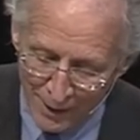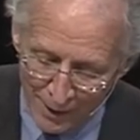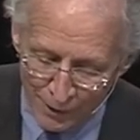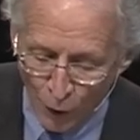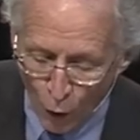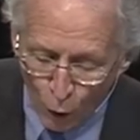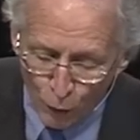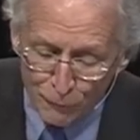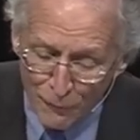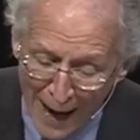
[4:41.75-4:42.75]
and
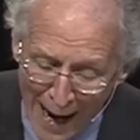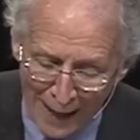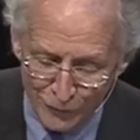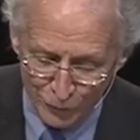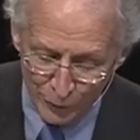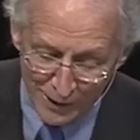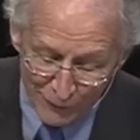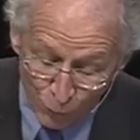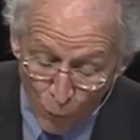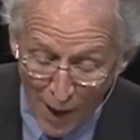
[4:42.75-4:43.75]
hold fast to
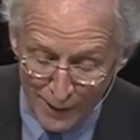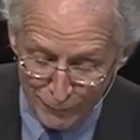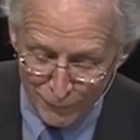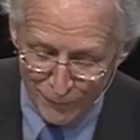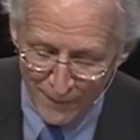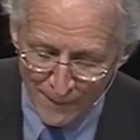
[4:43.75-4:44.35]
his wife,